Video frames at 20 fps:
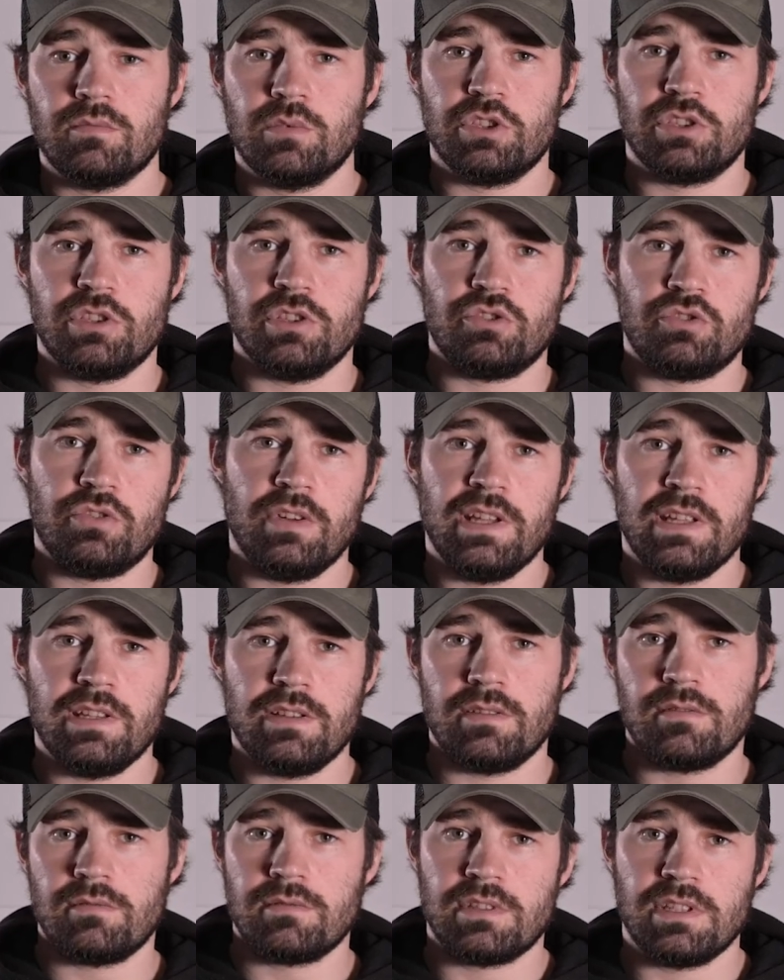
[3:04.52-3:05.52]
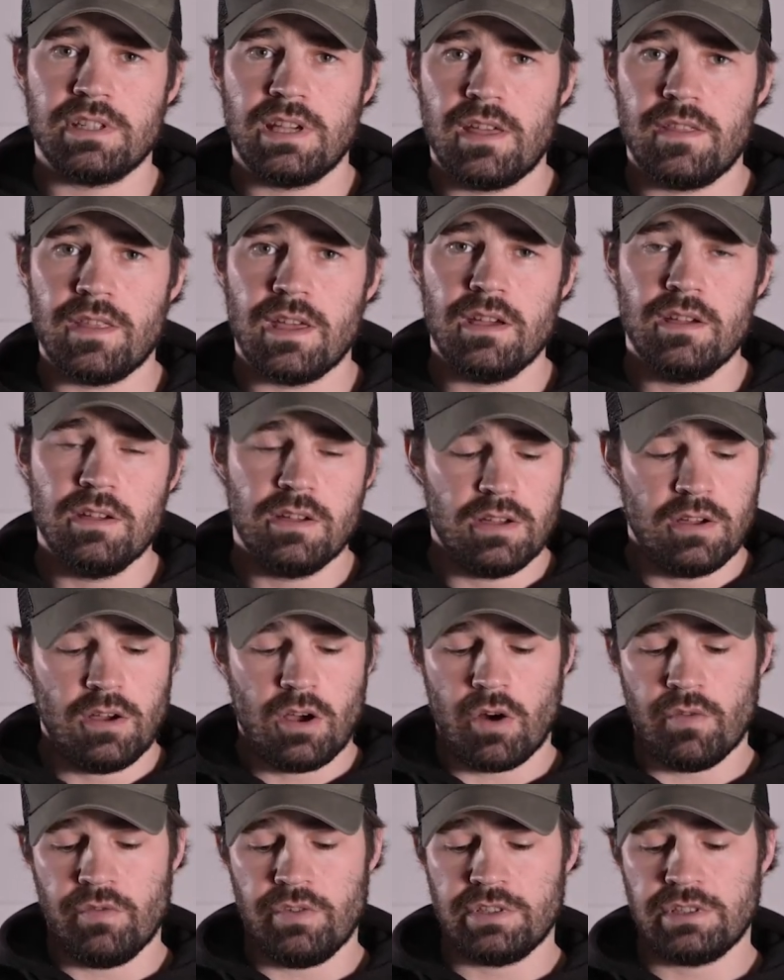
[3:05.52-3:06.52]
was to train together,
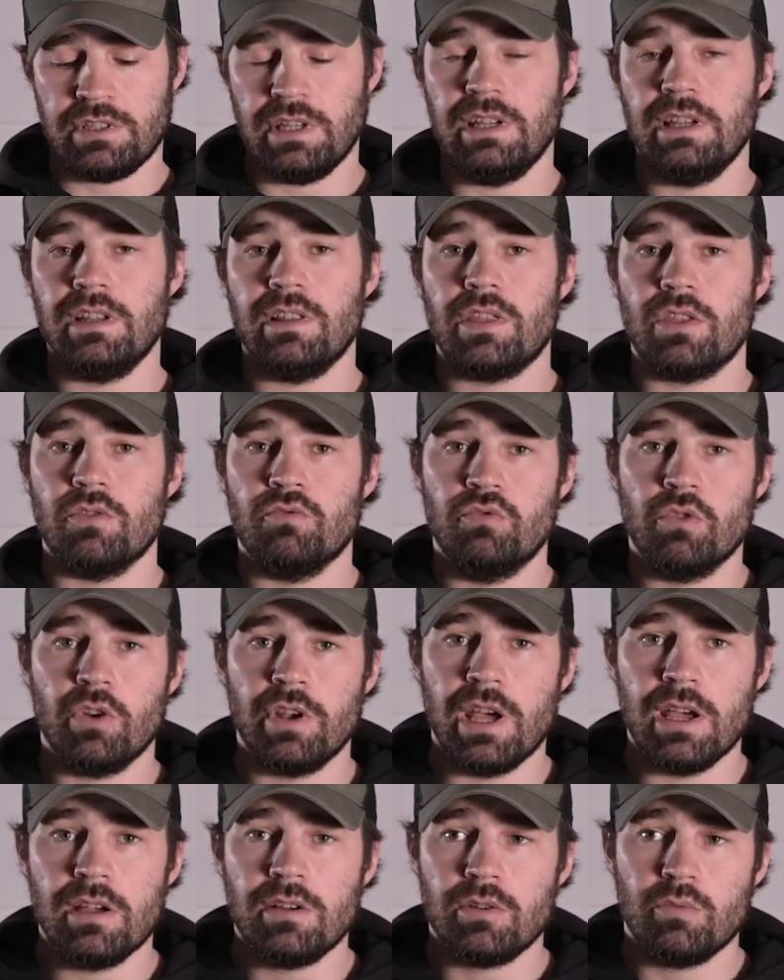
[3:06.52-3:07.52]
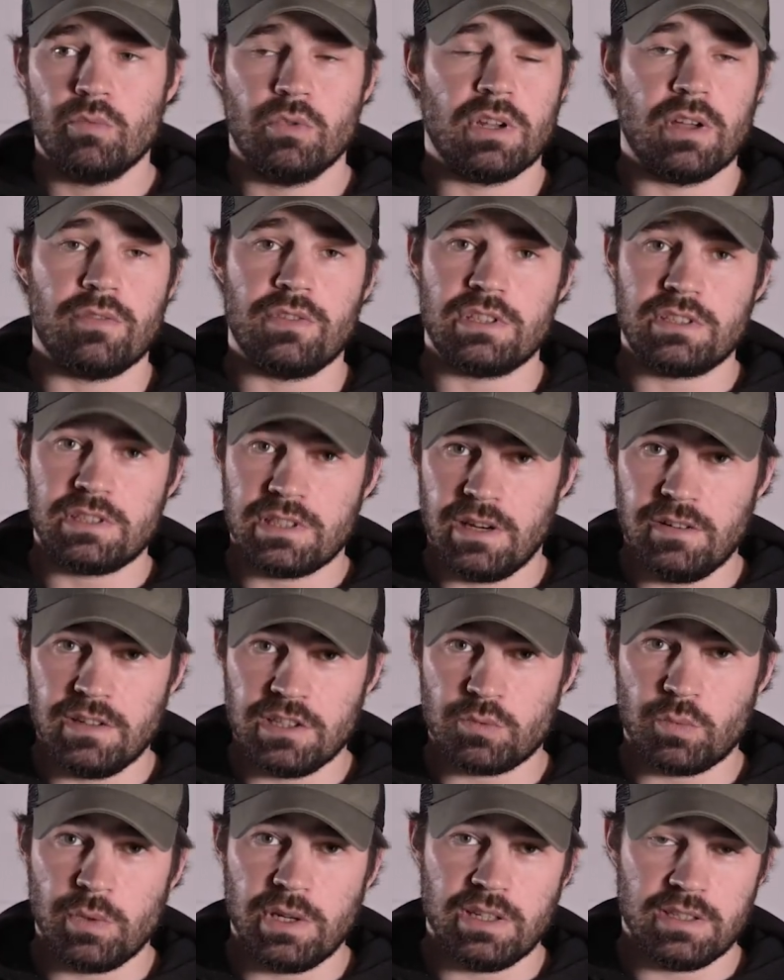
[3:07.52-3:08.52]
obviously the runner would have a
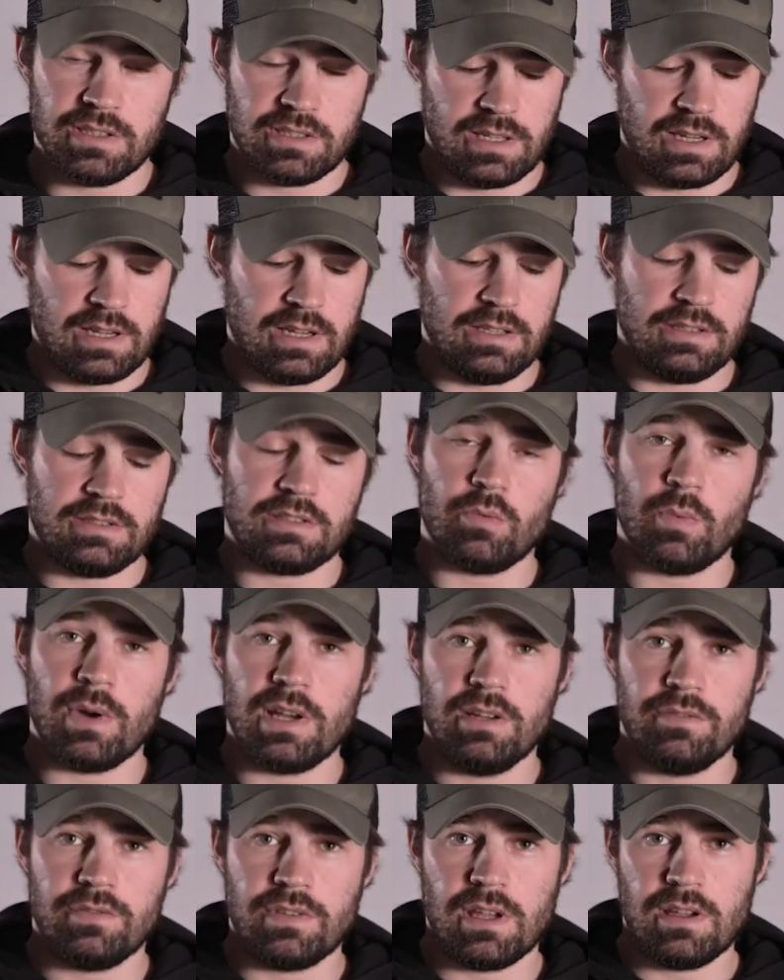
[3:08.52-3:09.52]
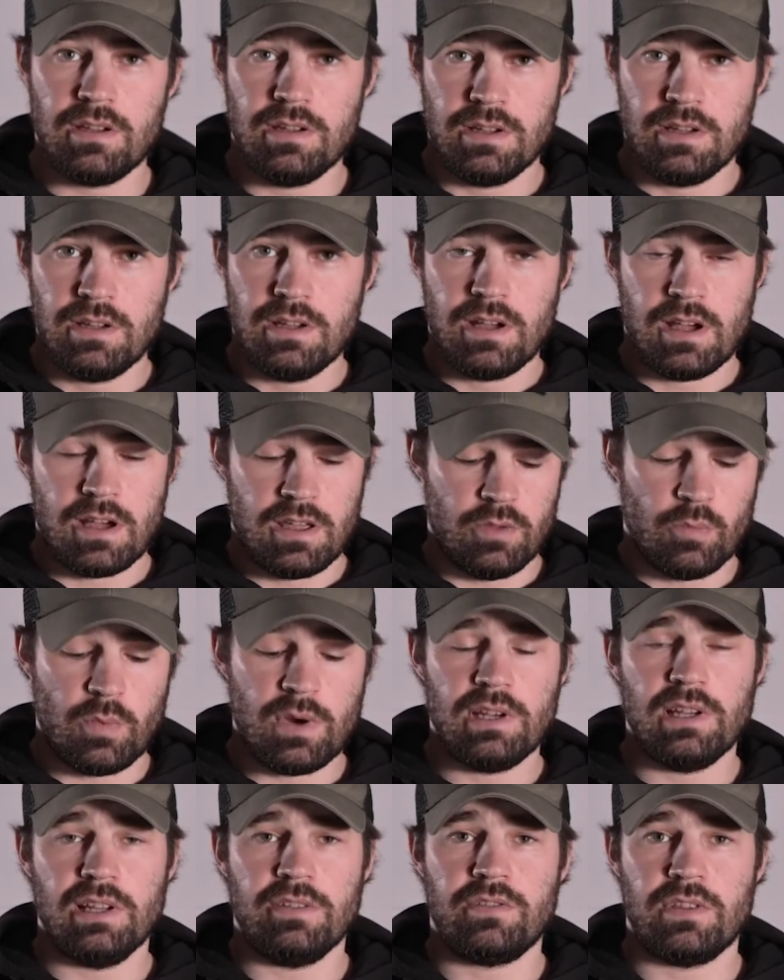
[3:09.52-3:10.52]
serious weakness against the weightlifter, and the
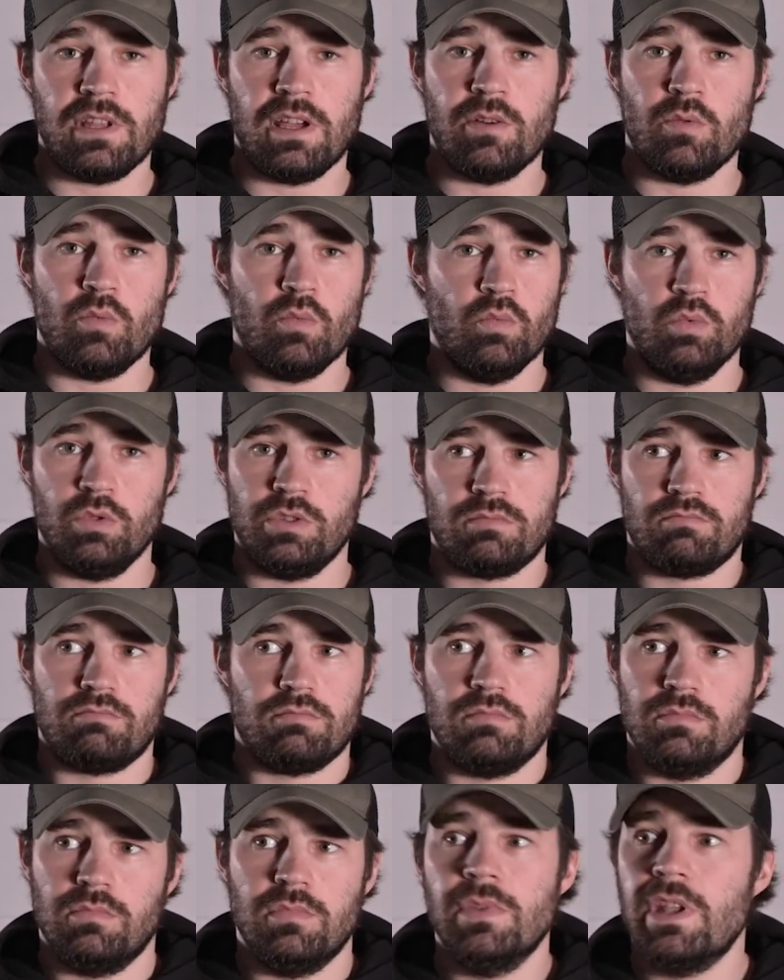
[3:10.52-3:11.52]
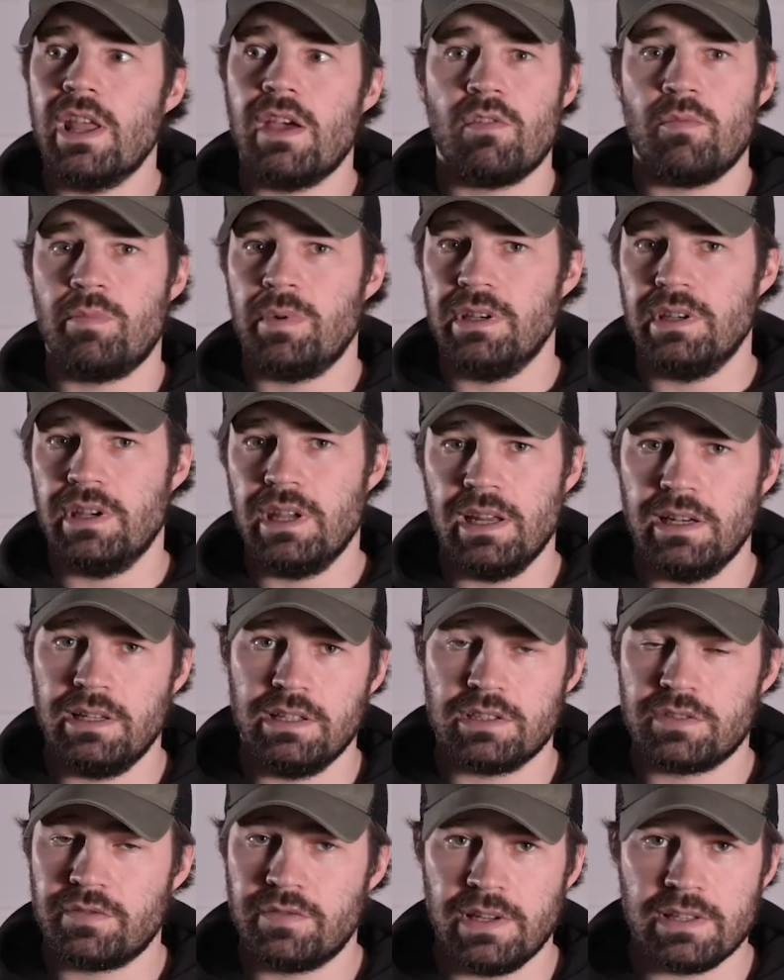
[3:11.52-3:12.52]
weightlifter would never be nearly
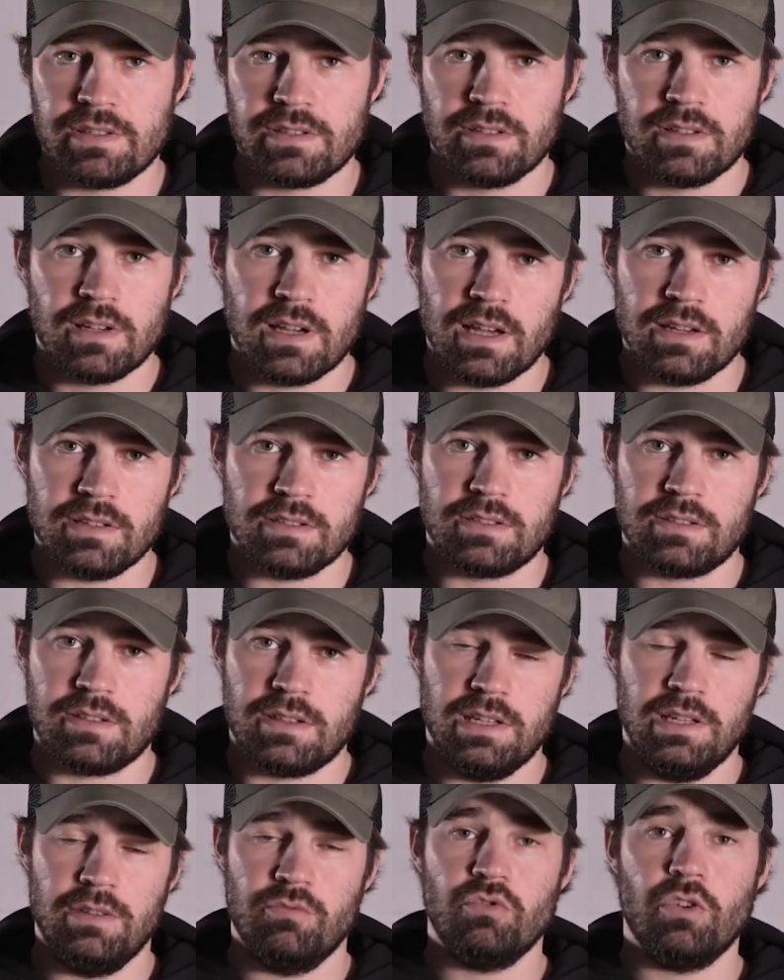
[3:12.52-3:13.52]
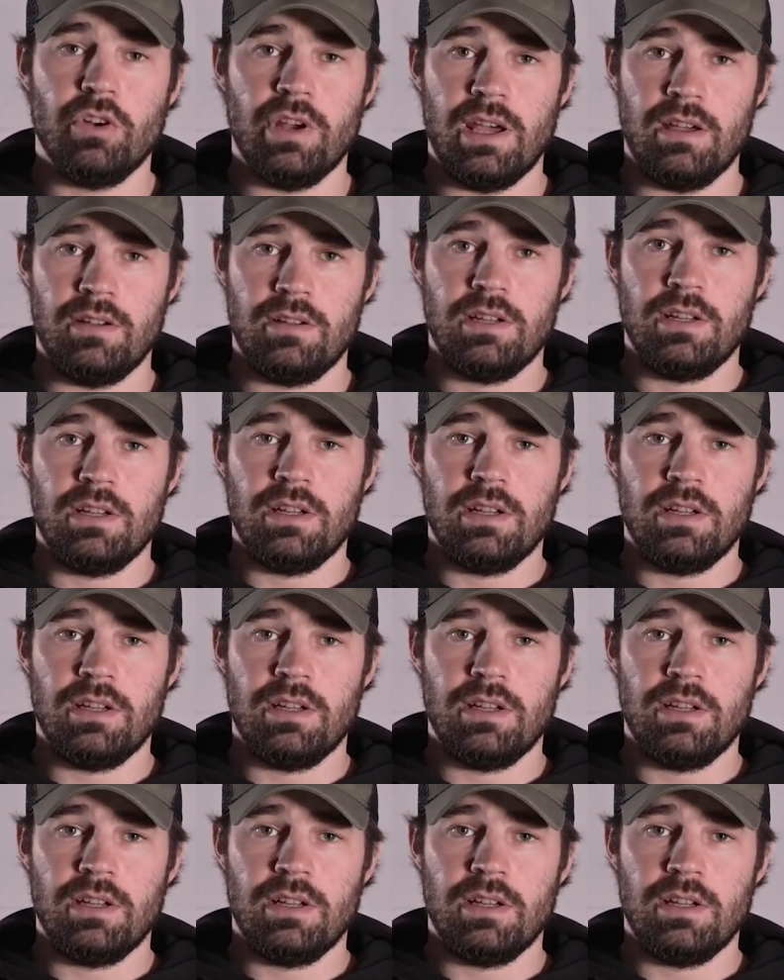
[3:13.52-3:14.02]
as fit as the runner.